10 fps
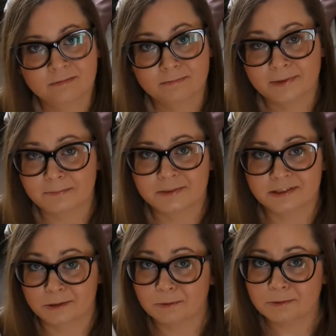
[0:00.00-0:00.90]
maybe it's
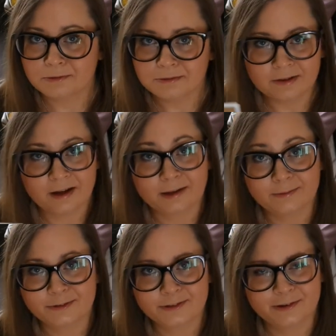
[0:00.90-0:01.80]
a goal, I'm
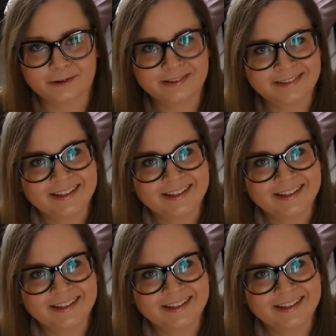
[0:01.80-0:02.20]
not sure.